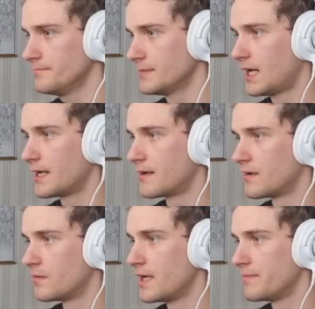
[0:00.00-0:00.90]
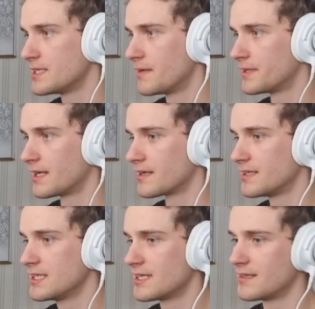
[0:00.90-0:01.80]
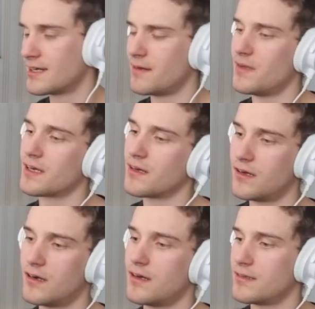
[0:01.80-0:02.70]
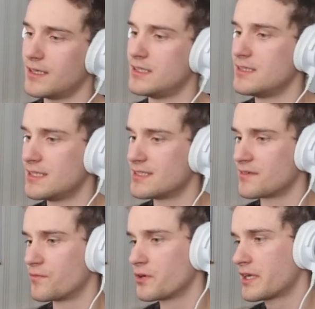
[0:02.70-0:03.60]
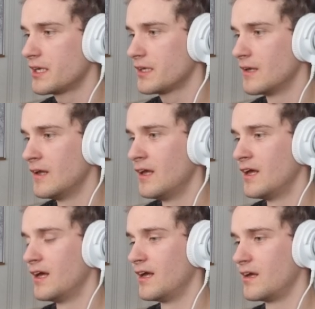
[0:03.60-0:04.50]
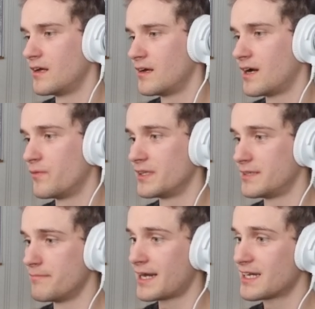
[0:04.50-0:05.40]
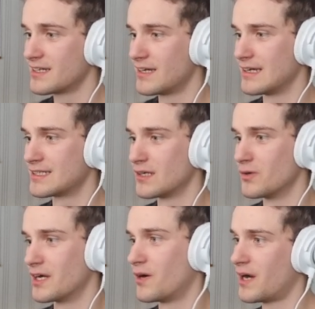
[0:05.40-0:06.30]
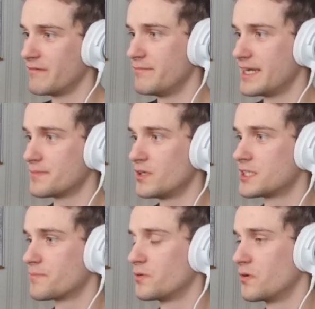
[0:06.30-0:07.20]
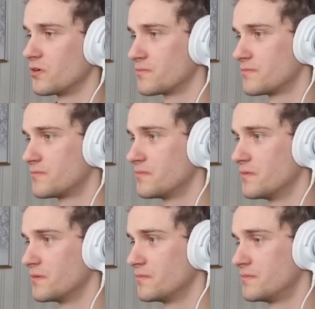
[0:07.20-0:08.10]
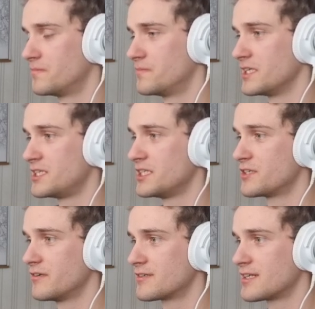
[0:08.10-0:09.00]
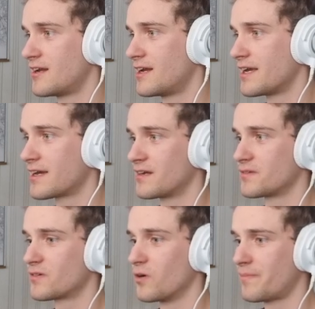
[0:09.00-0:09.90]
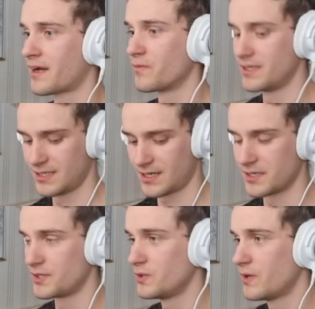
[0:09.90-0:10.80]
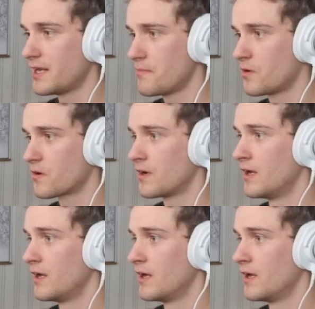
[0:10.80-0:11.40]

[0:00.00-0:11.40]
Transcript: don't know, maybe something like this, and then I'm like, oh, it's not working. I want them back. So now I've made multiple decisions and I cannot go back with the undo anymore,